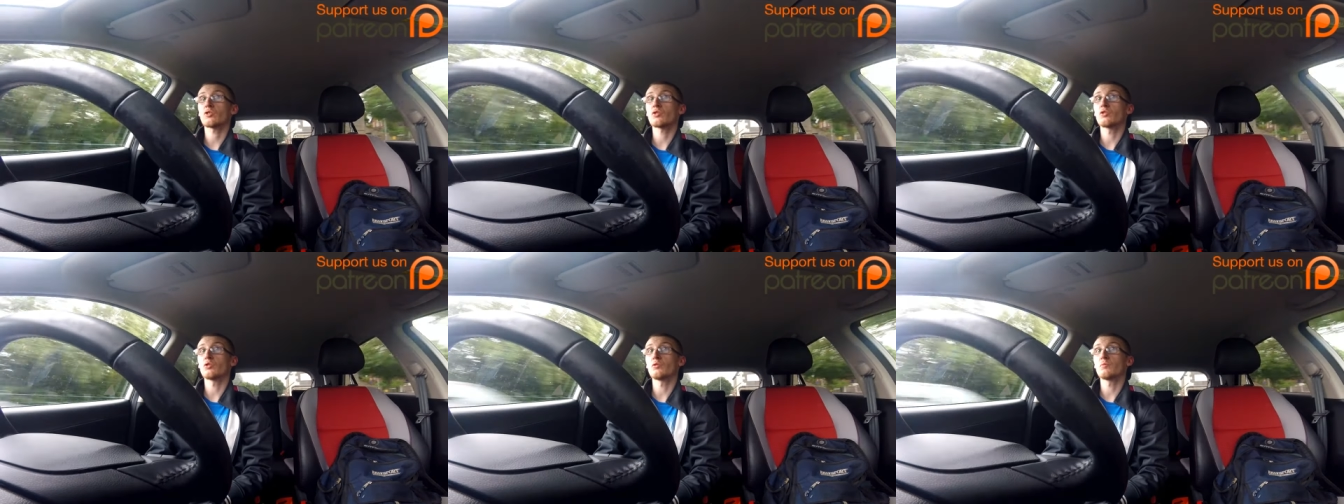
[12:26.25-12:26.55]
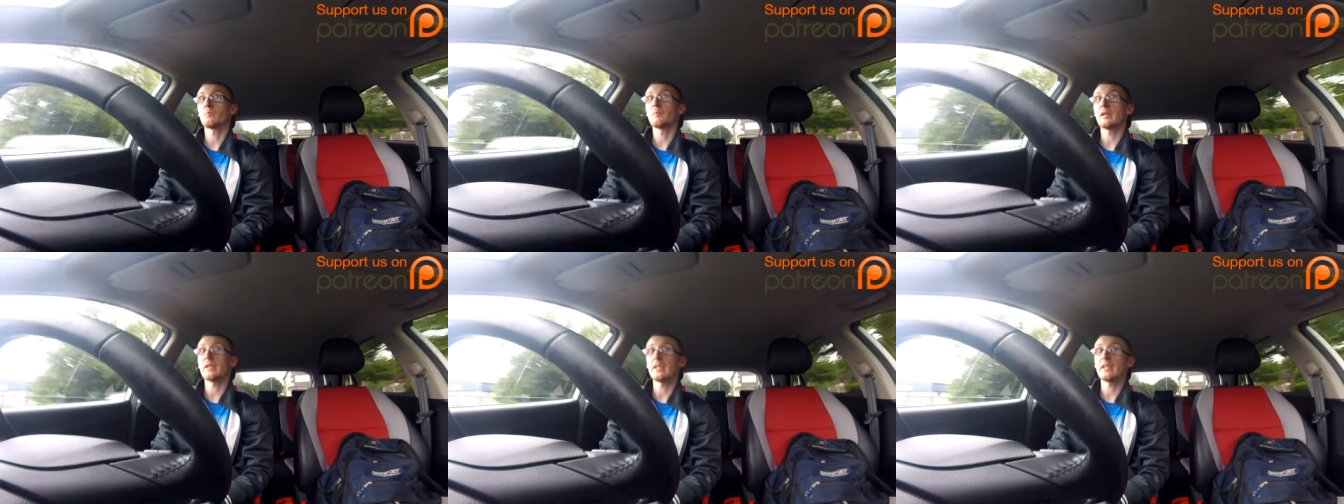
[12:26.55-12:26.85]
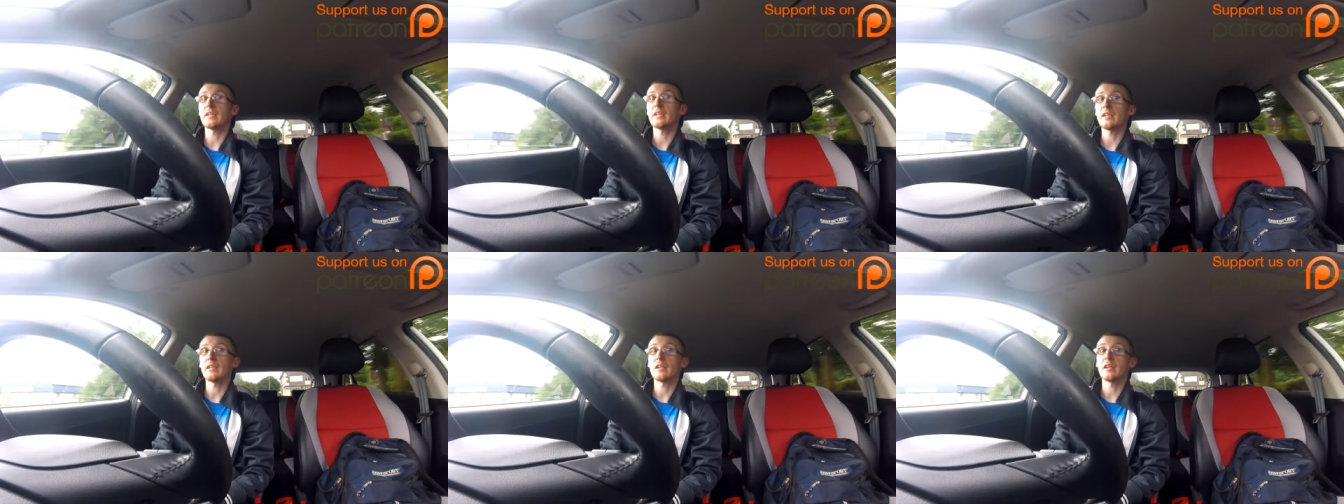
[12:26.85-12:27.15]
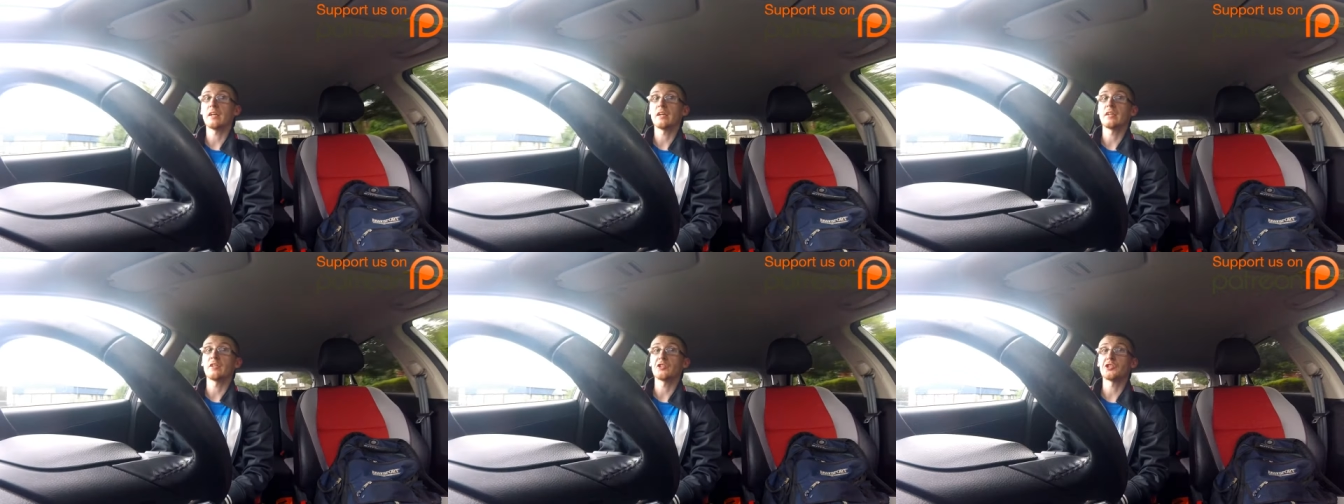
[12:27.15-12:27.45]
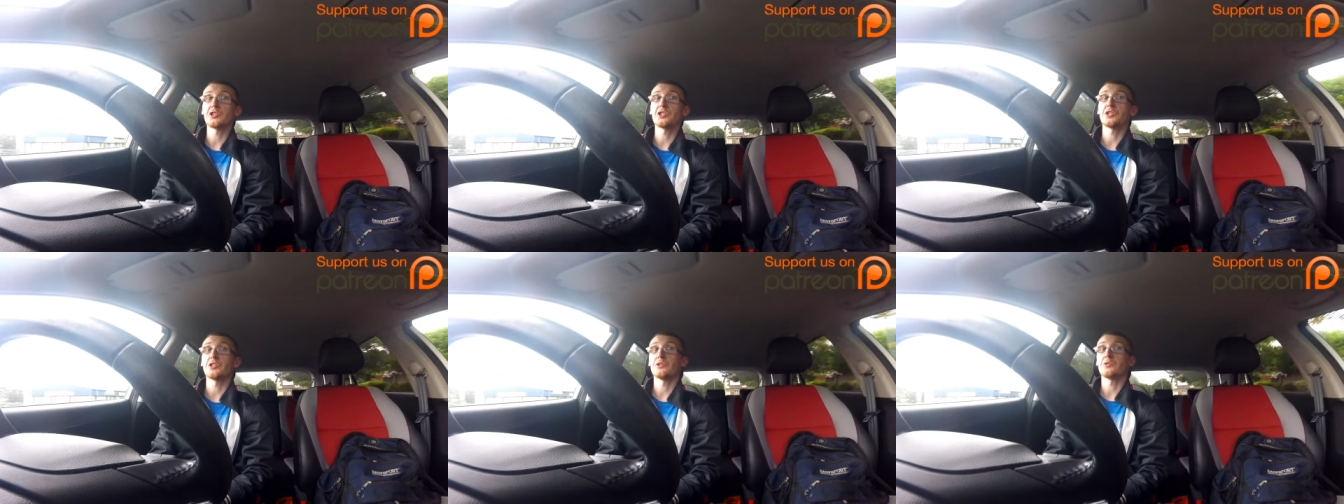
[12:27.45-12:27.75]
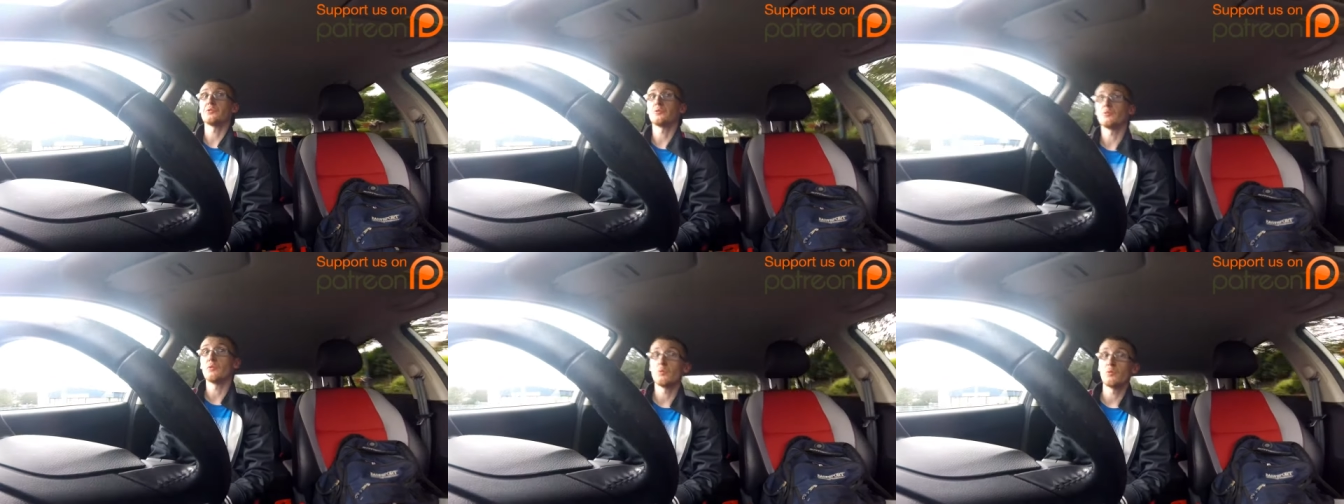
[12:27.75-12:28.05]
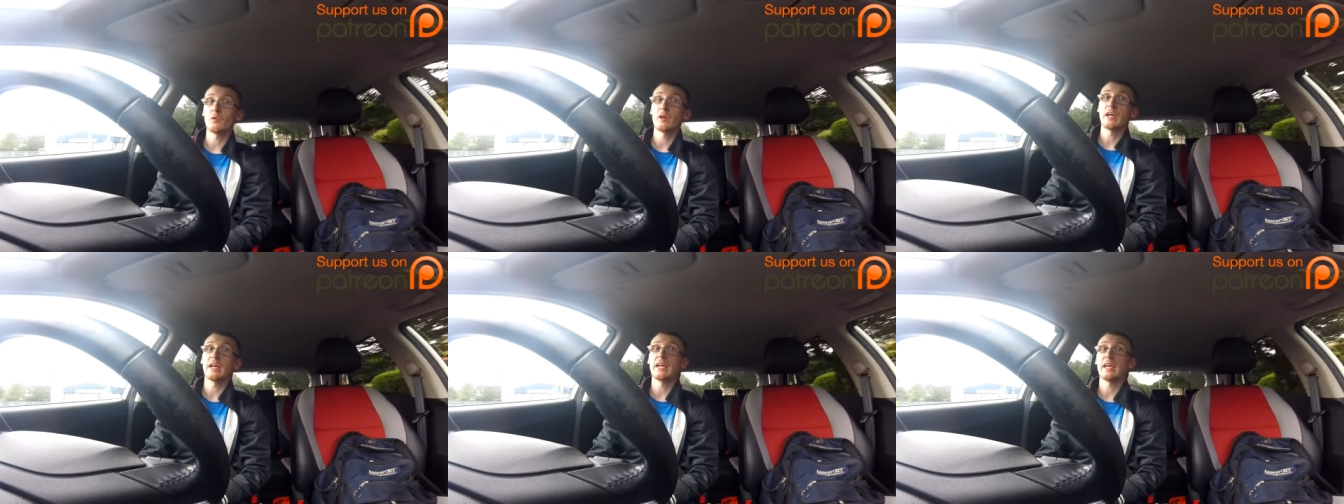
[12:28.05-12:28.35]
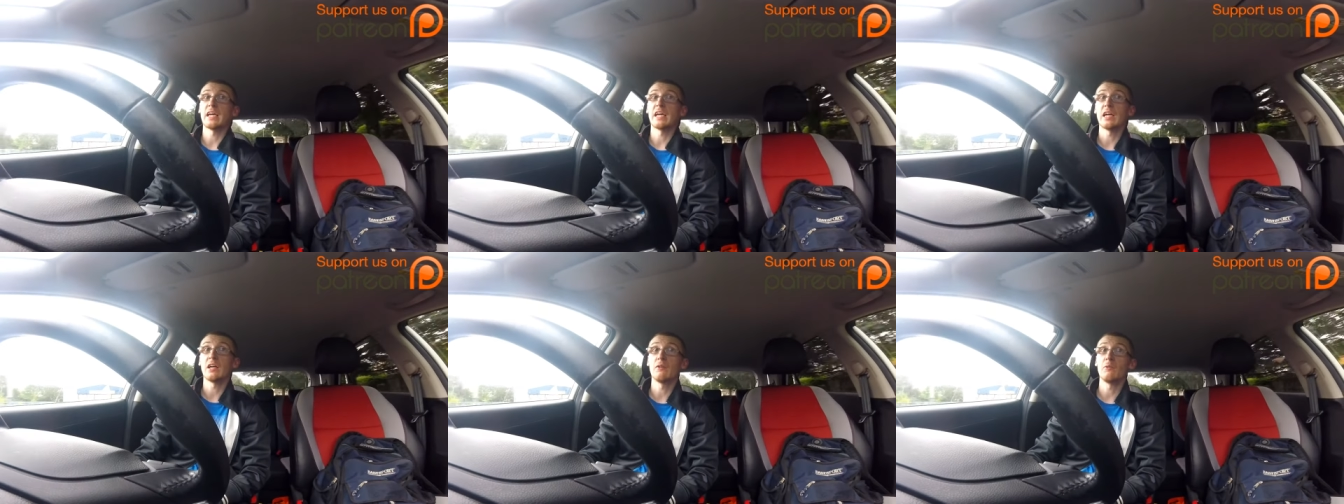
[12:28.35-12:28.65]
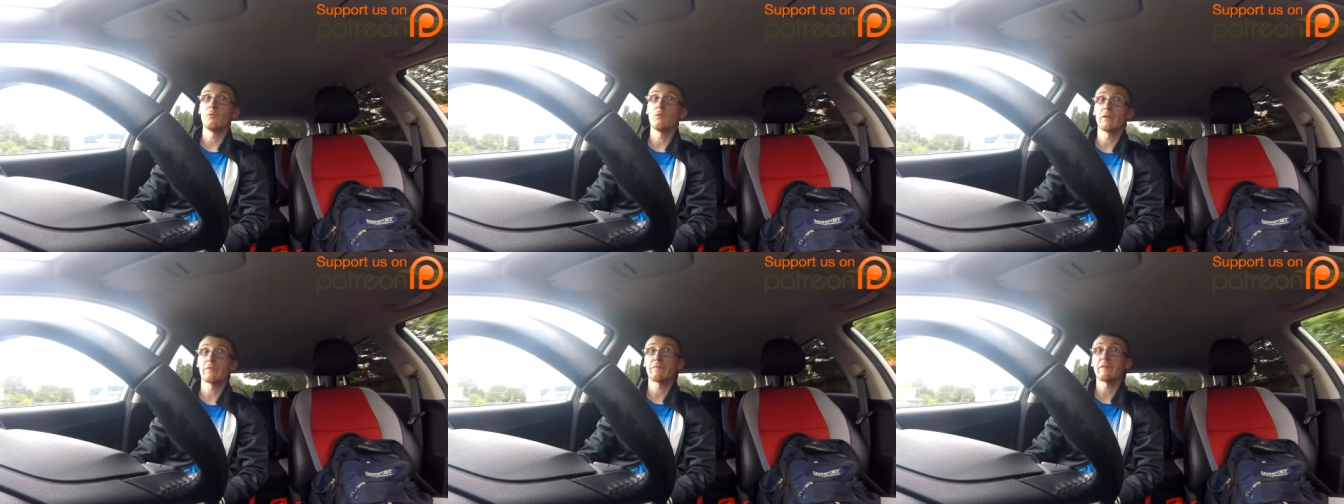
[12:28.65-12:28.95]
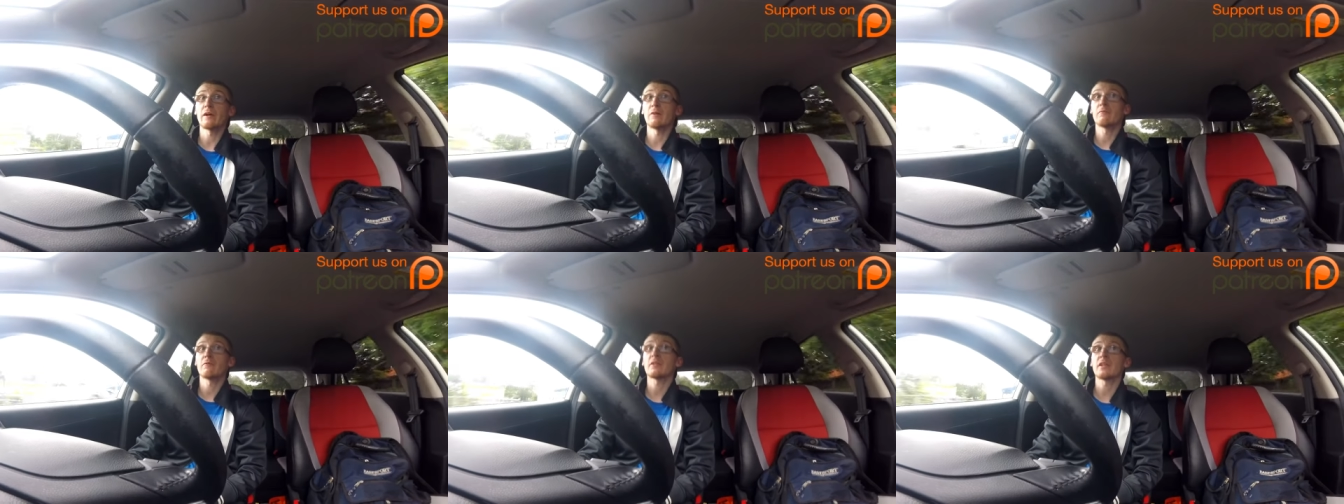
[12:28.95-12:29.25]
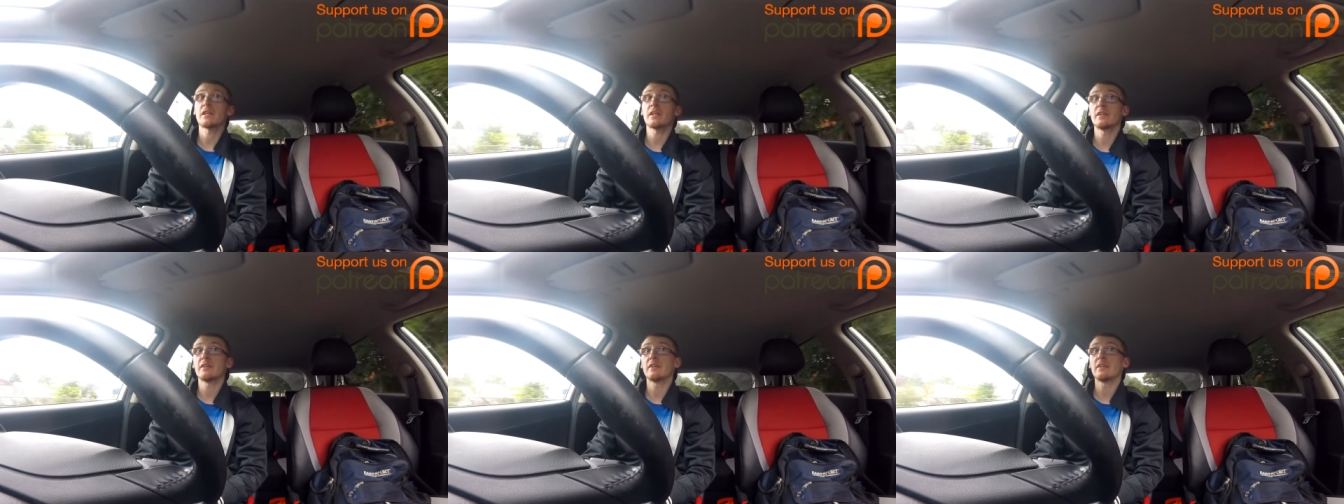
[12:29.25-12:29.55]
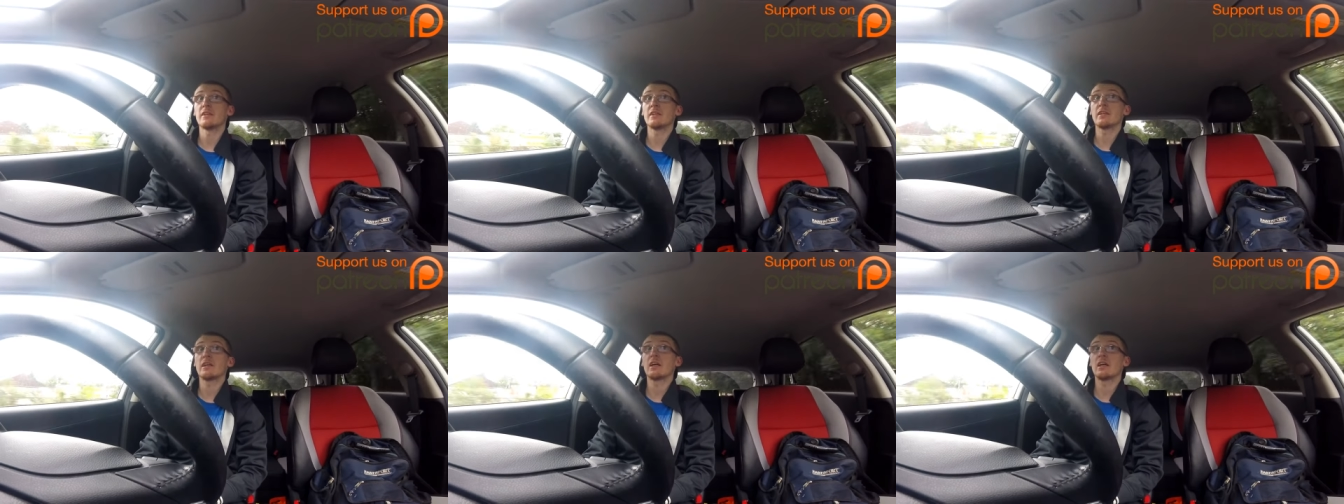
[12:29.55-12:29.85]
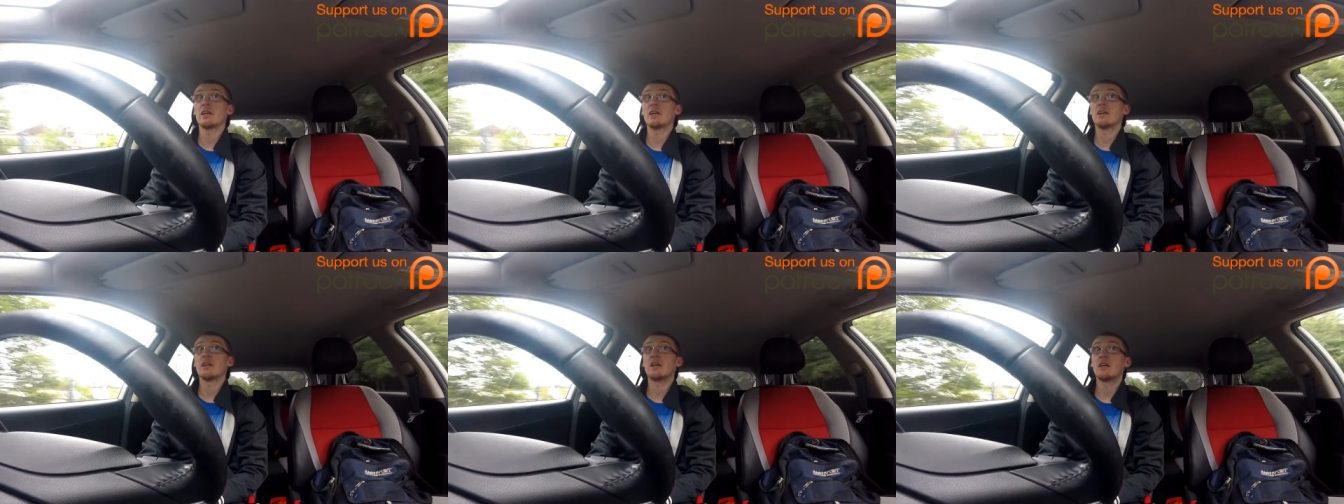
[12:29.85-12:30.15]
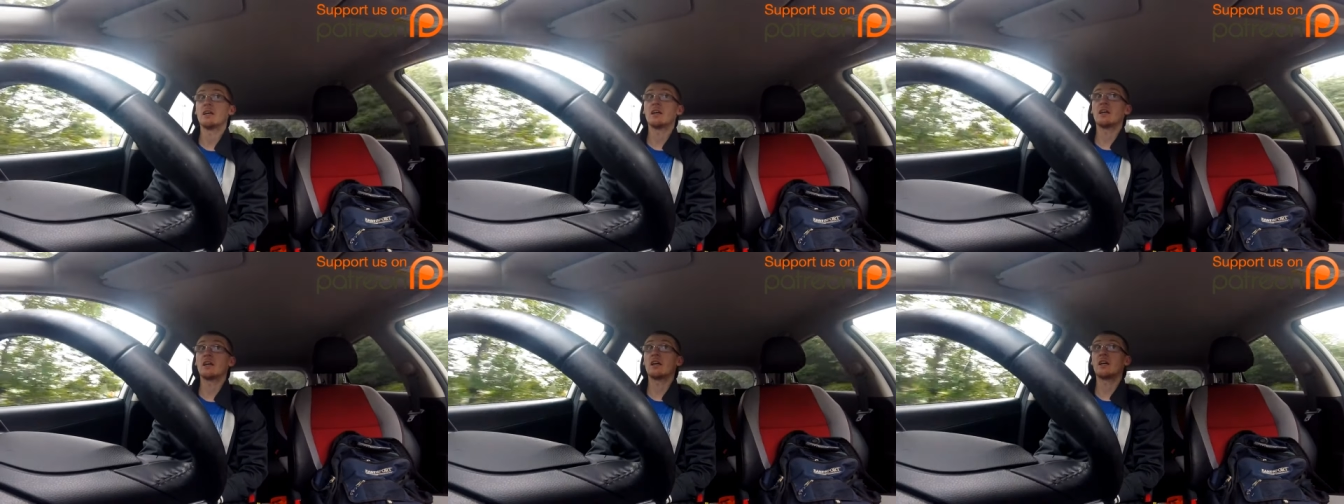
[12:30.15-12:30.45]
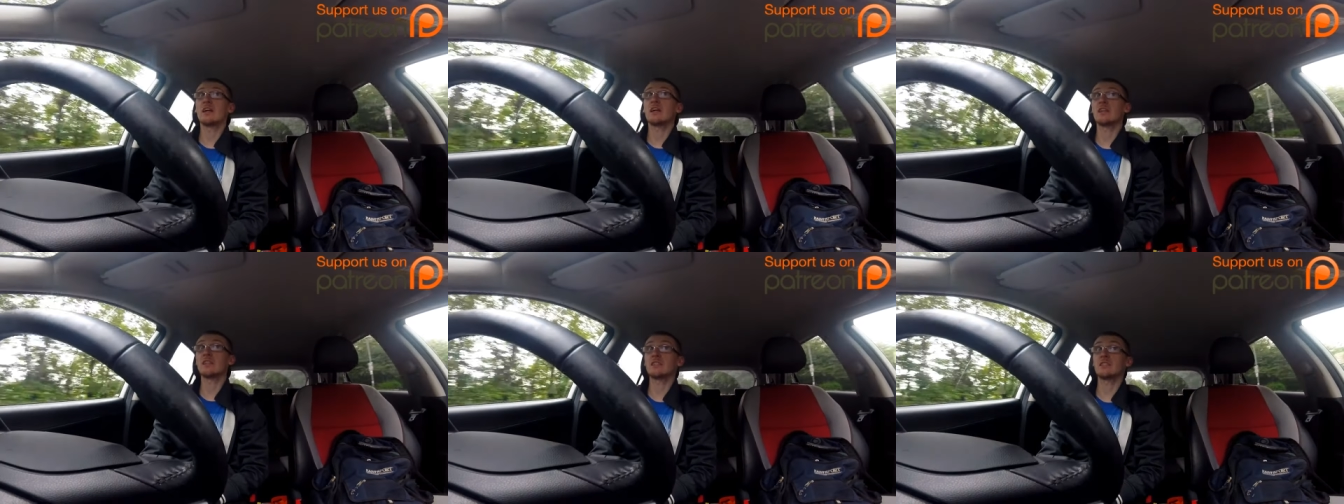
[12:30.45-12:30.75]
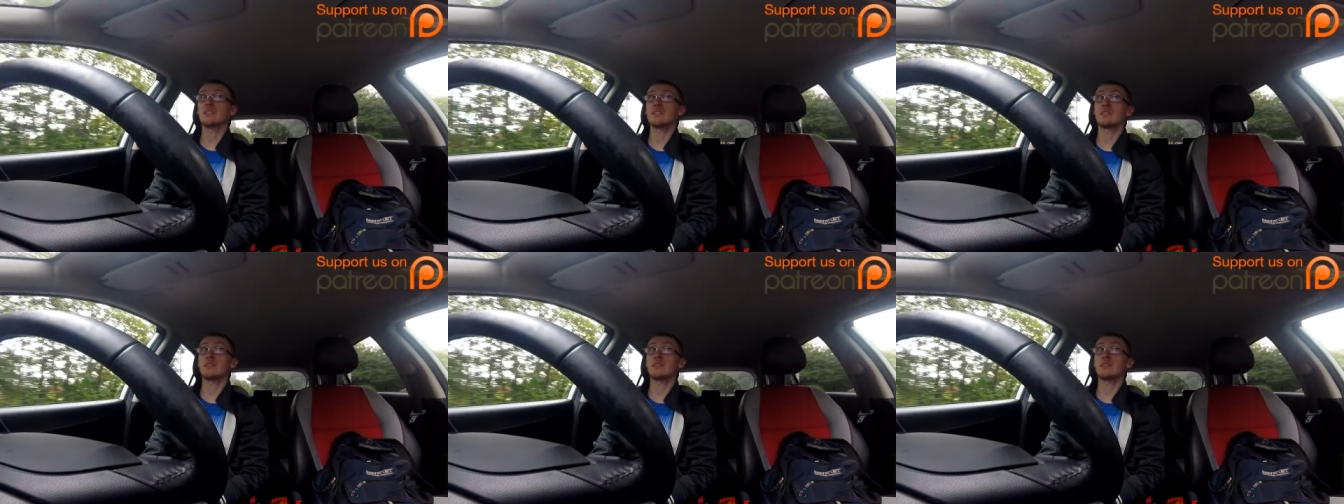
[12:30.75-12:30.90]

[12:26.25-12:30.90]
could be an issue where we found in the uh, I